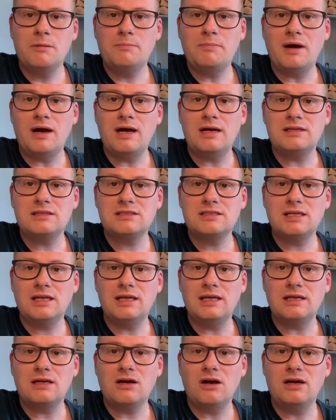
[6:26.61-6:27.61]
but
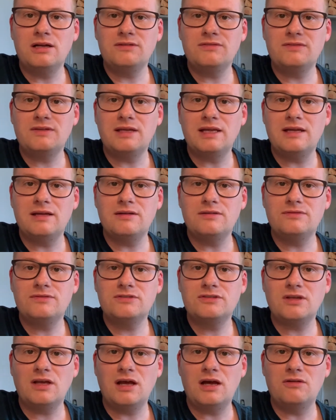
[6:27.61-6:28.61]
it kind of
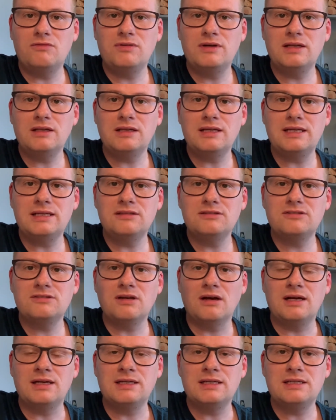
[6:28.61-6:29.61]
gives a real
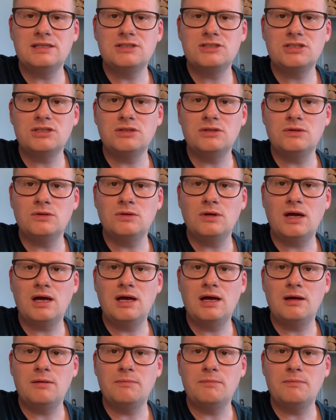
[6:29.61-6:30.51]
insight into